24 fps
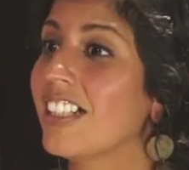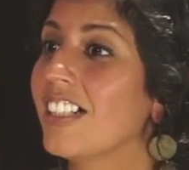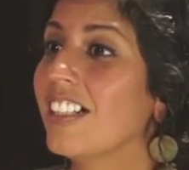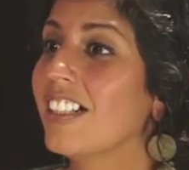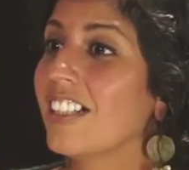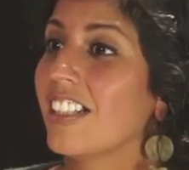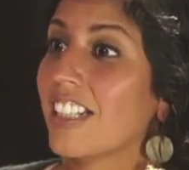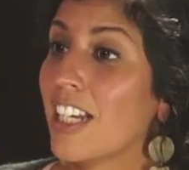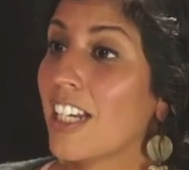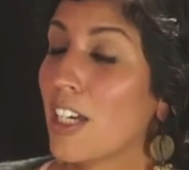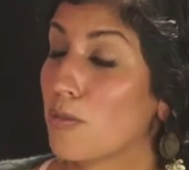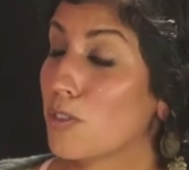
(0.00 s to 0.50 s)

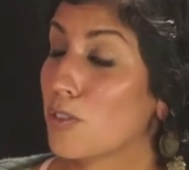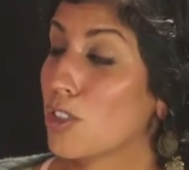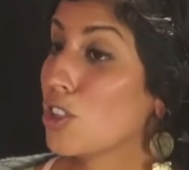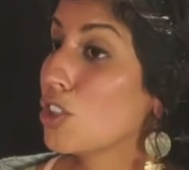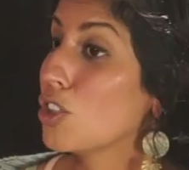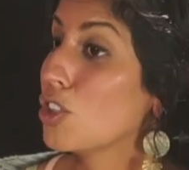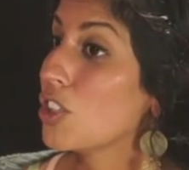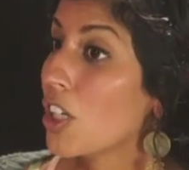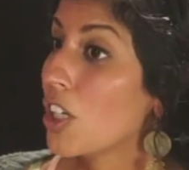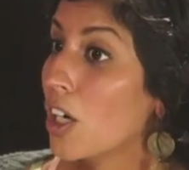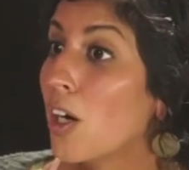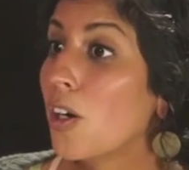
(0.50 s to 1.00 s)
and I was
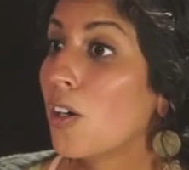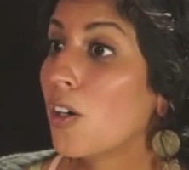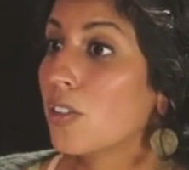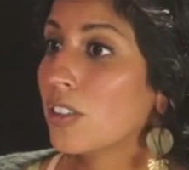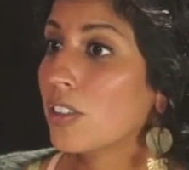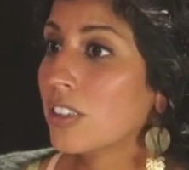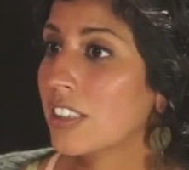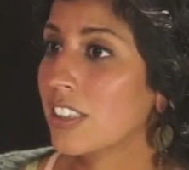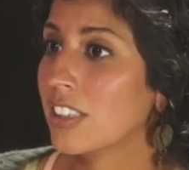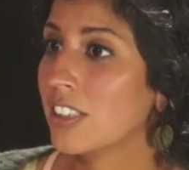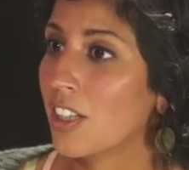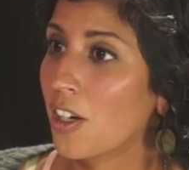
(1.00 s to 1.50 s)
stoked
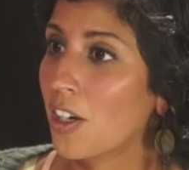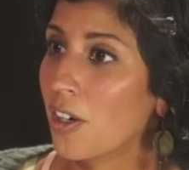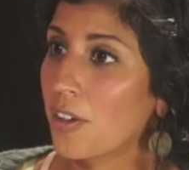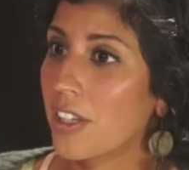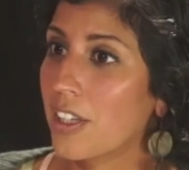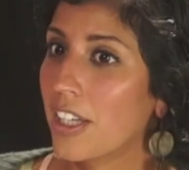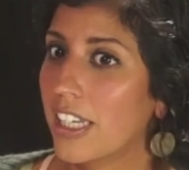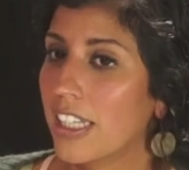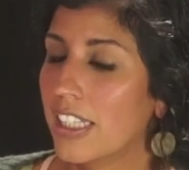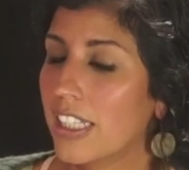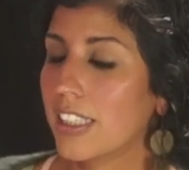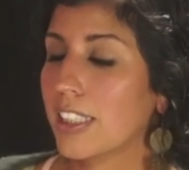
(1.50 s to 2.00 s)
to know
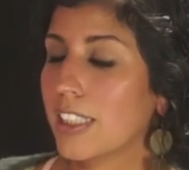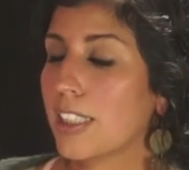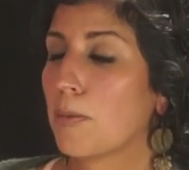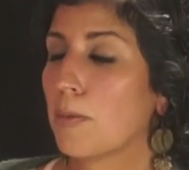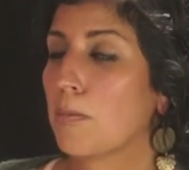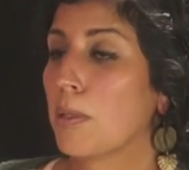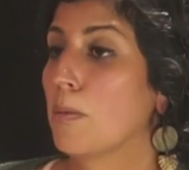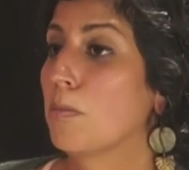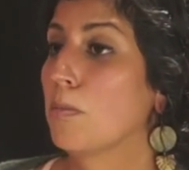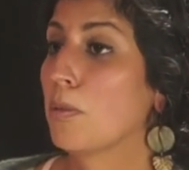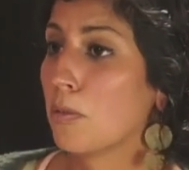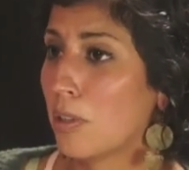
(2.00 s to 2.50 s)
that
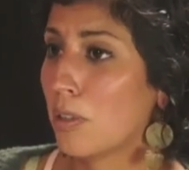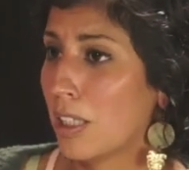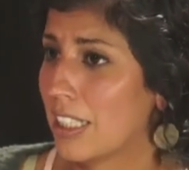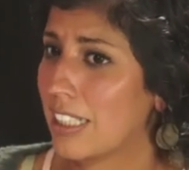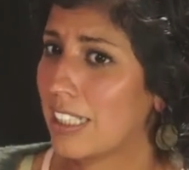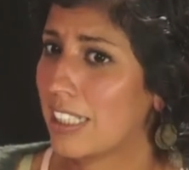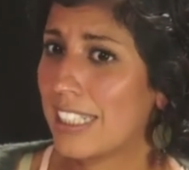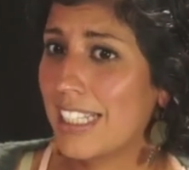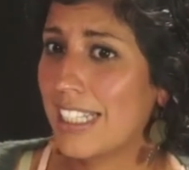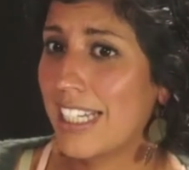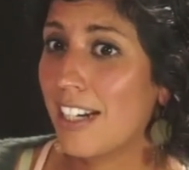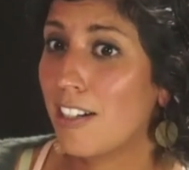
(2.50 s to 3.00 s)
people wanted
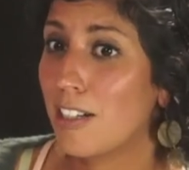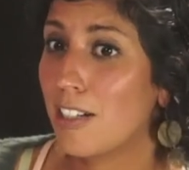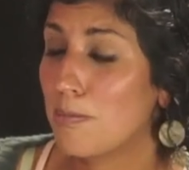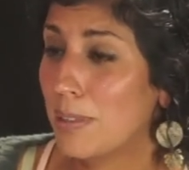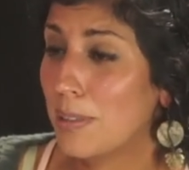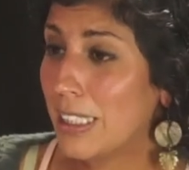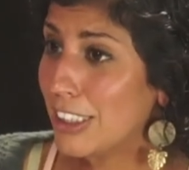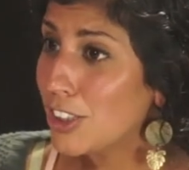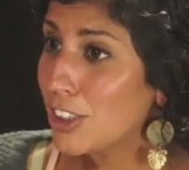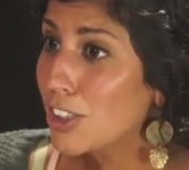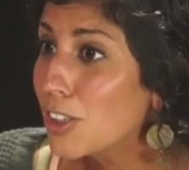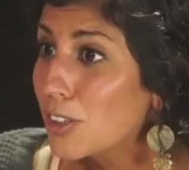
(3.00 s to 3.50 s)
to carry my
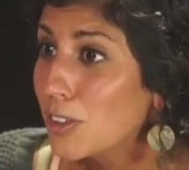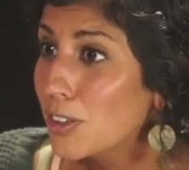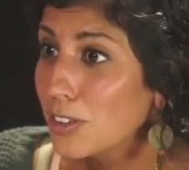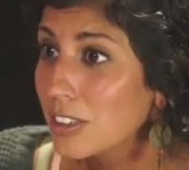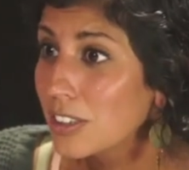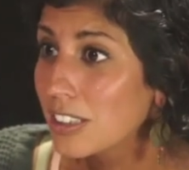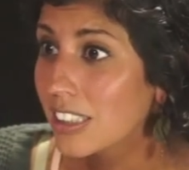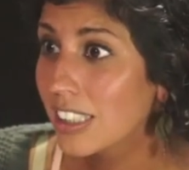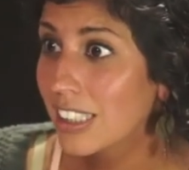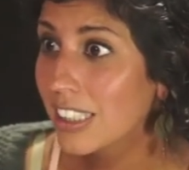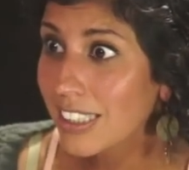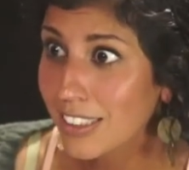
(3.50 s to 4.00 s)

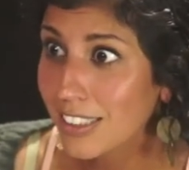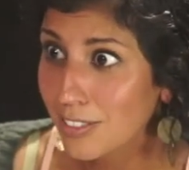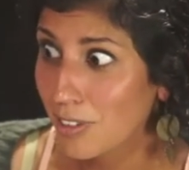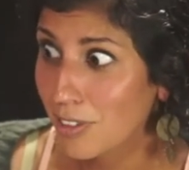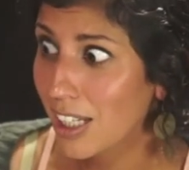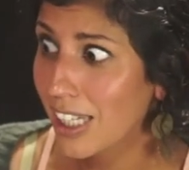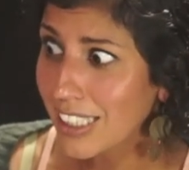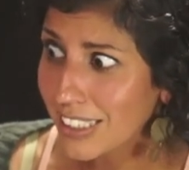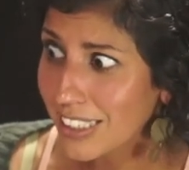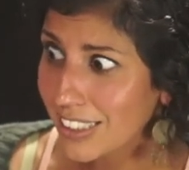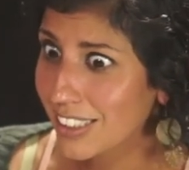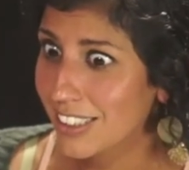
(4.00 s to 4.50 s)
juice. Like,
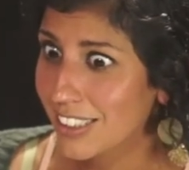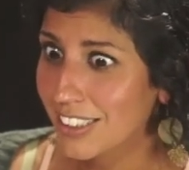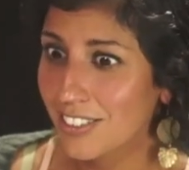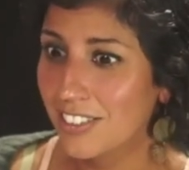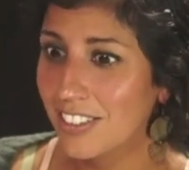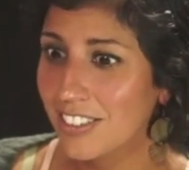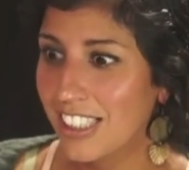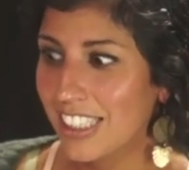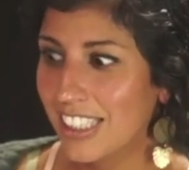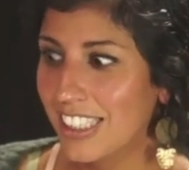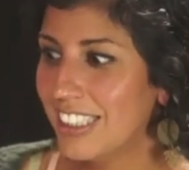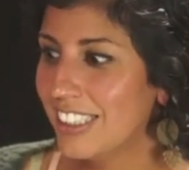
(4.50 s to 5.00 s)
what? Like,
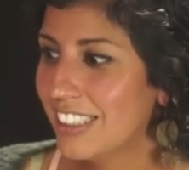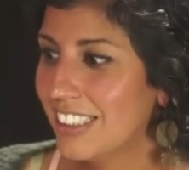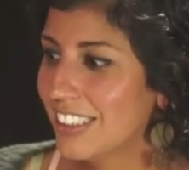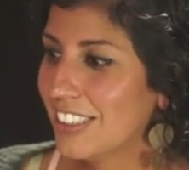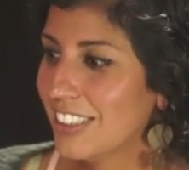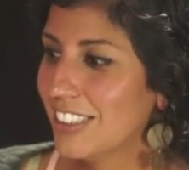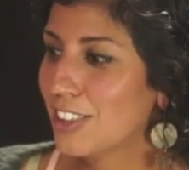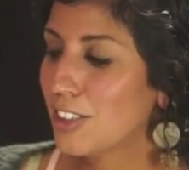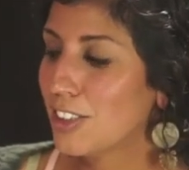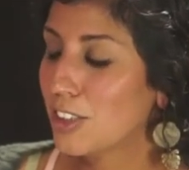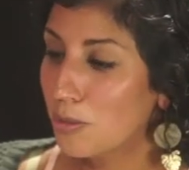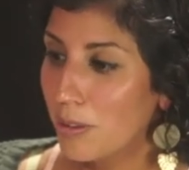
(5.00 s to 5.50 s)
okay,
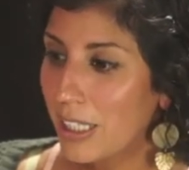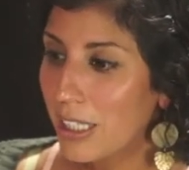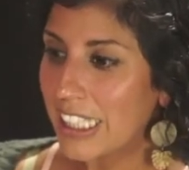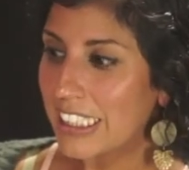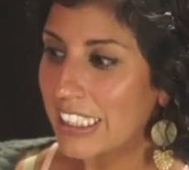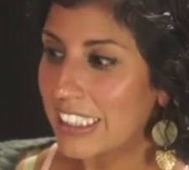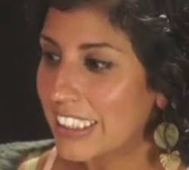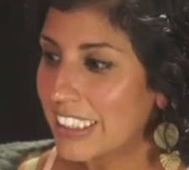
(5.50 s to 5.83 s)
sweet.